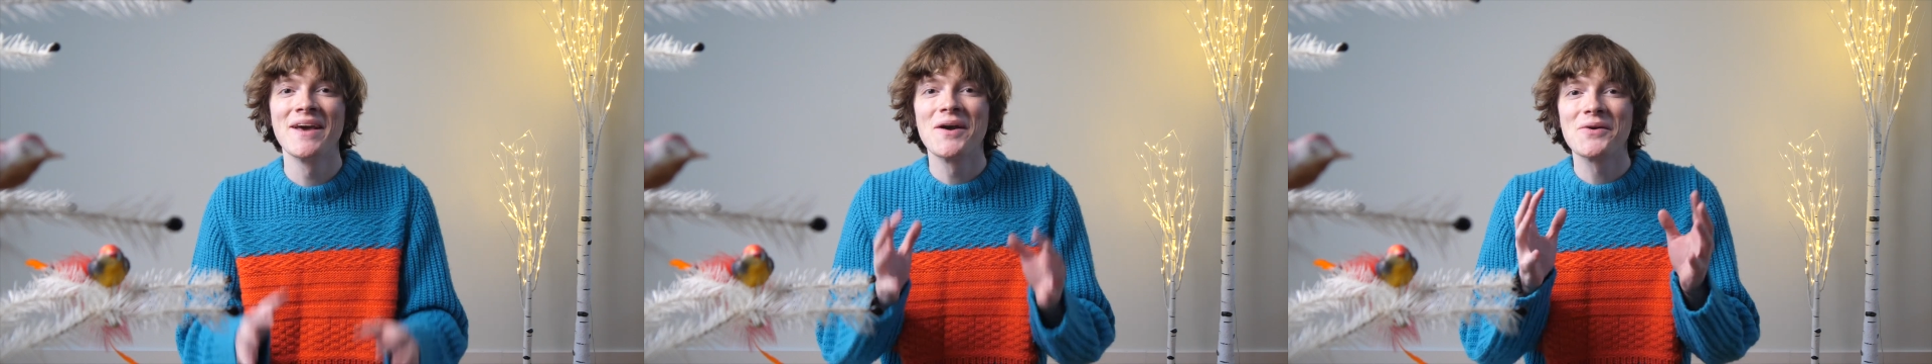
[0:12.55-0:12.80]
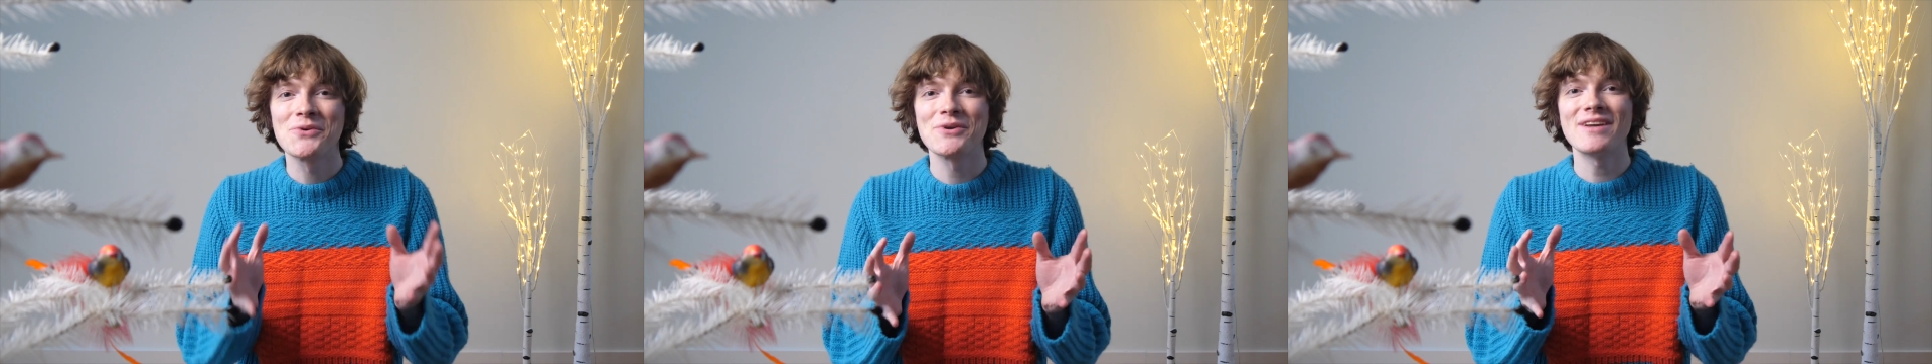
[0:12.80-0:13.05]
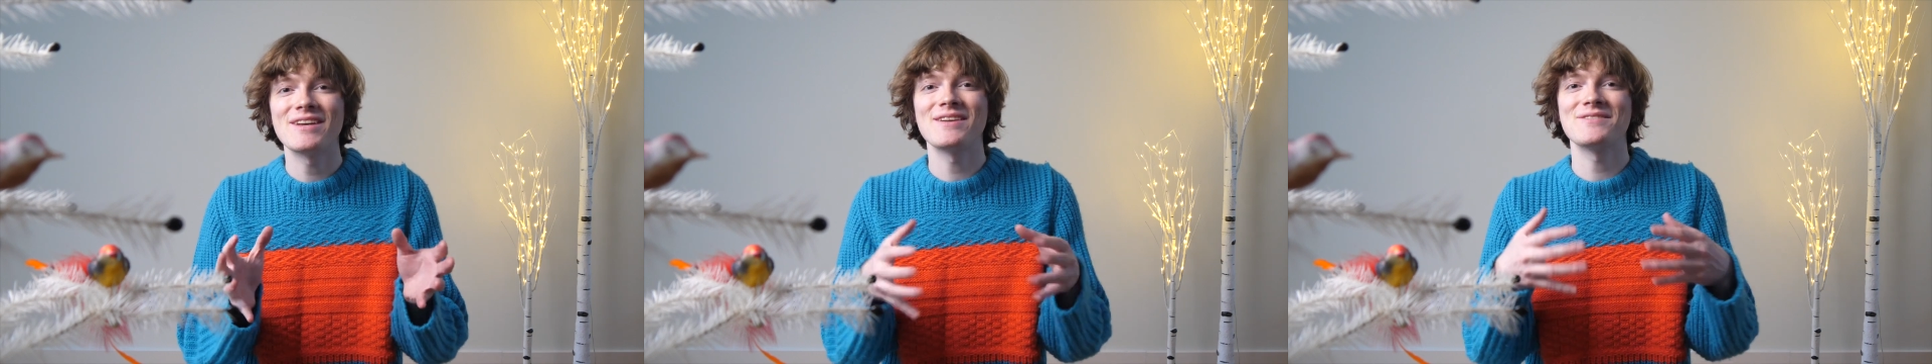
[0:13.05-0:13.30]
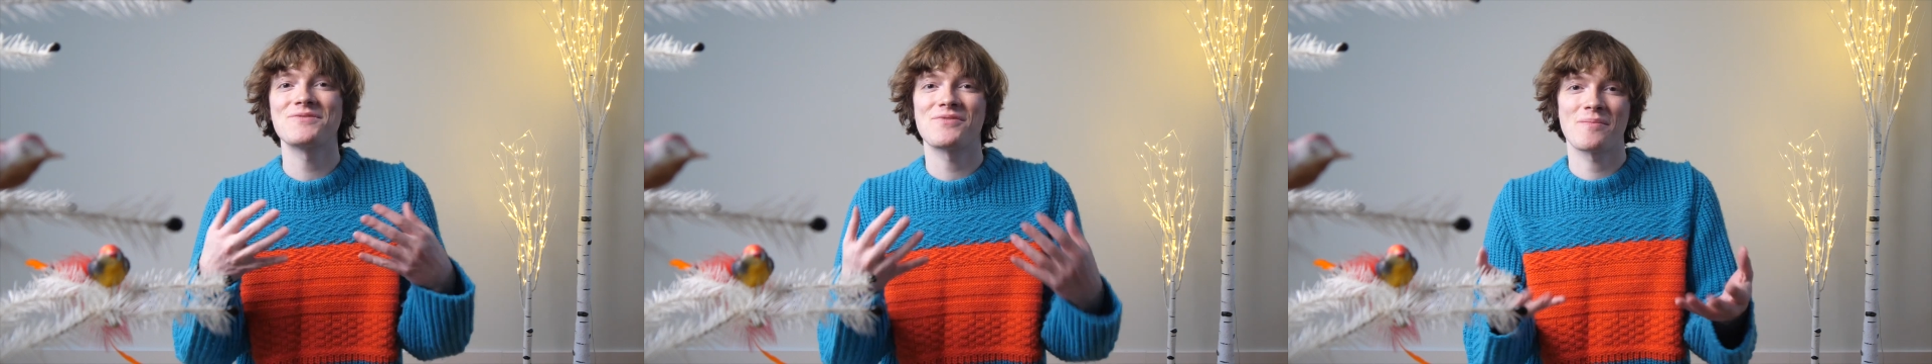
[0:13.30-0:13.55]

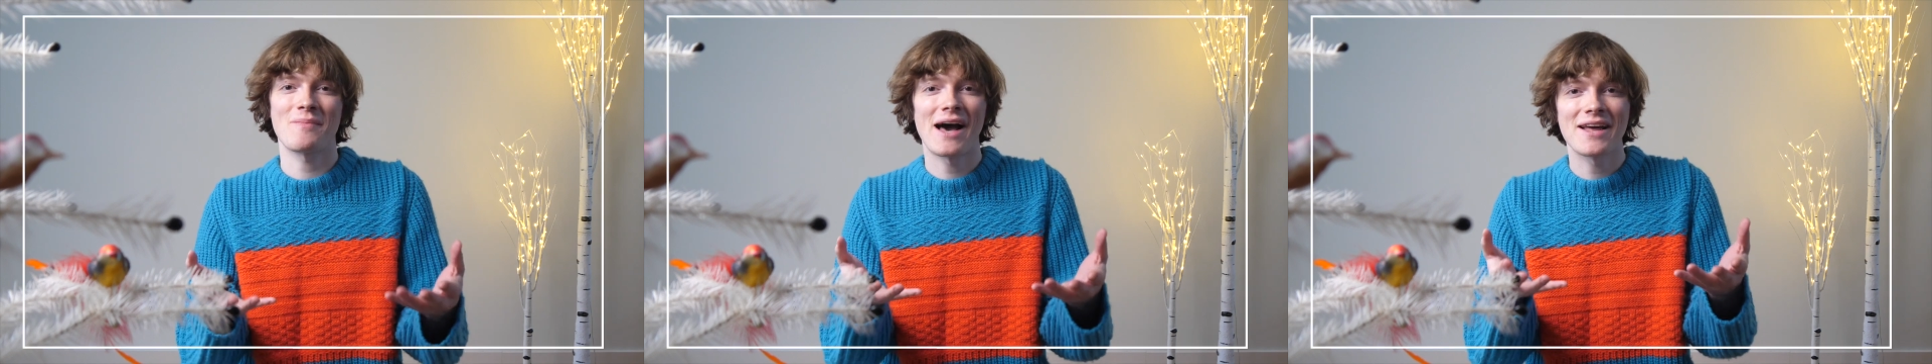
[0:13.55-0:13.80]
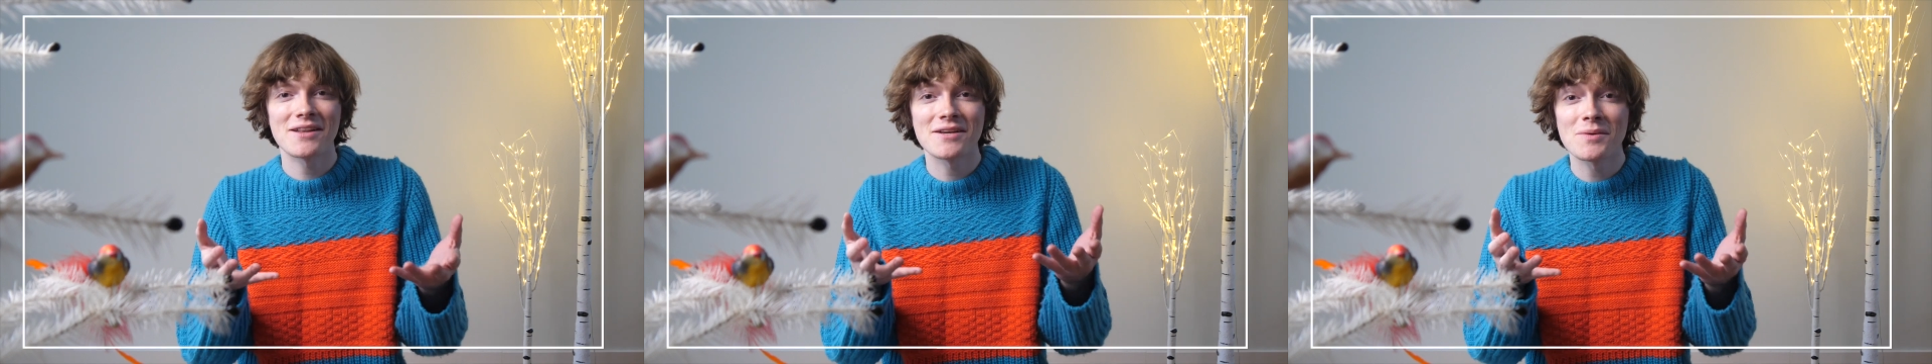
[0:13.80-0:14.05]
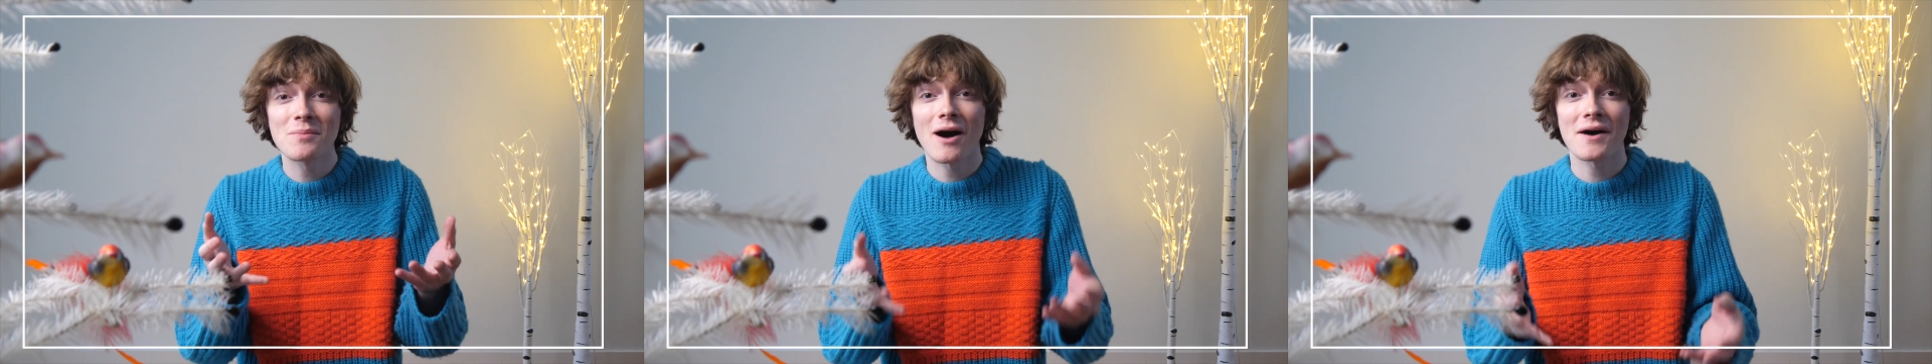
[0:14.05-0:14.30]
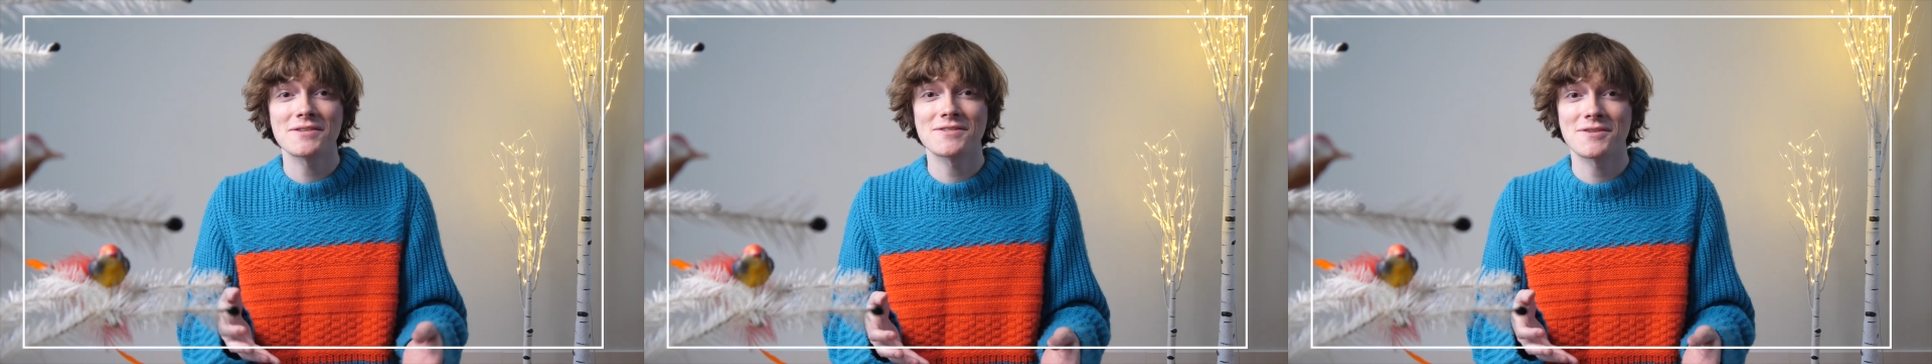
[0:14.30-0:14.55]
Greetings from my little
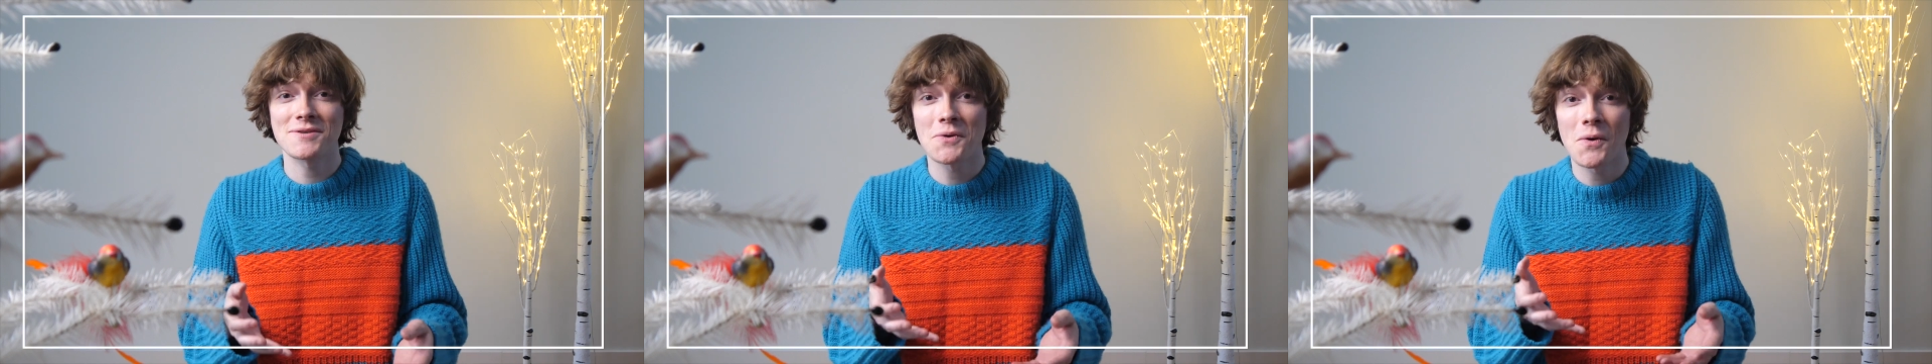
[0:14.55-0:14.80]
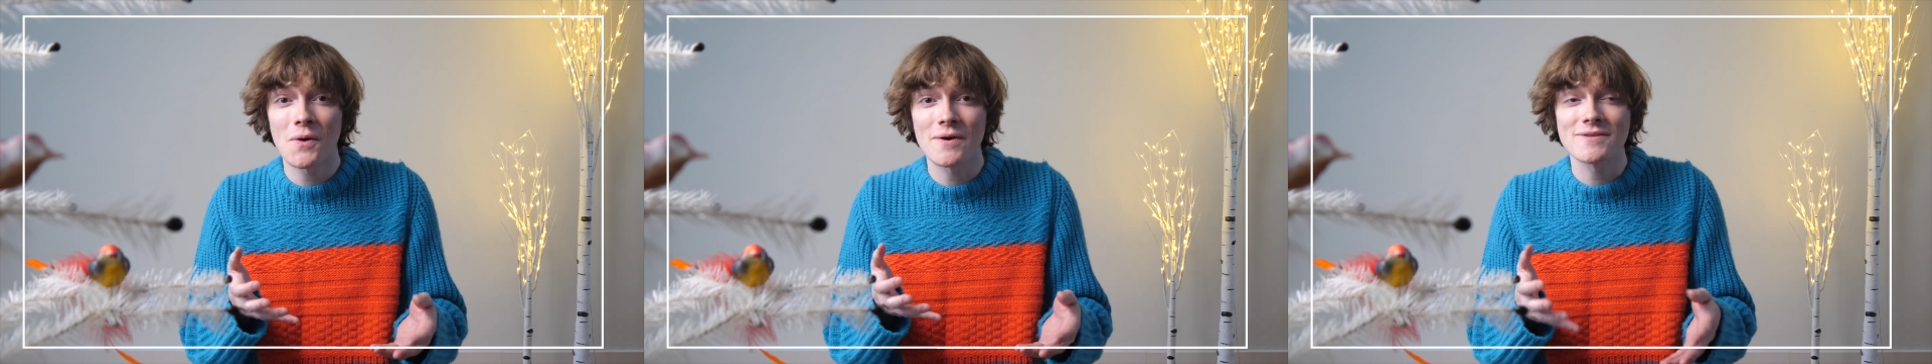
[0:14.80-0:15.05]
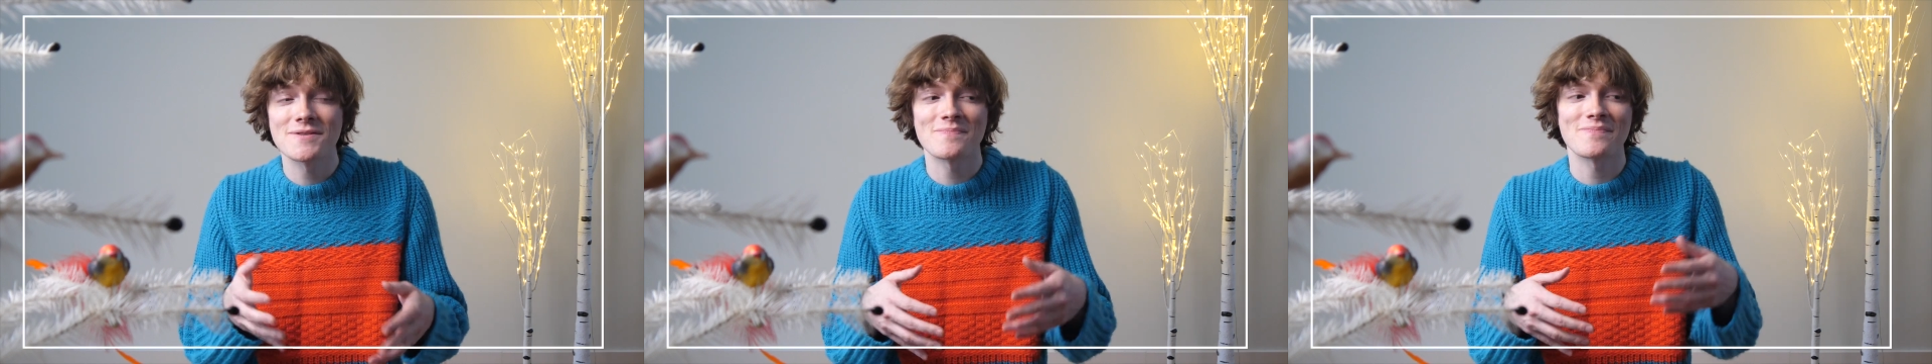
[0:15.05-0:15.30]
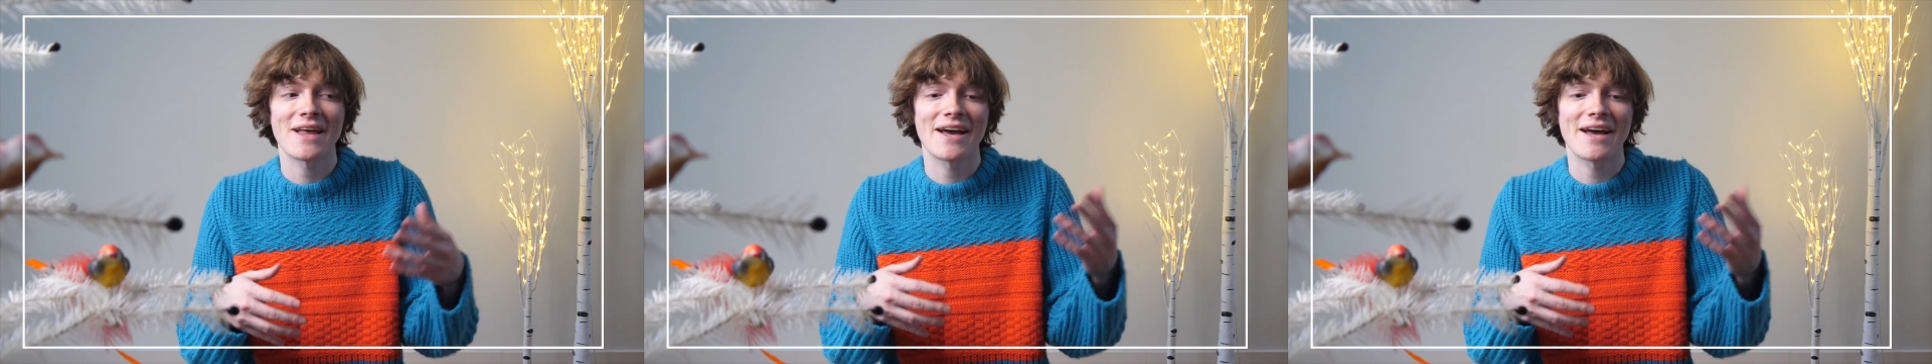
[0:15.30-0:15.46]
box to yours.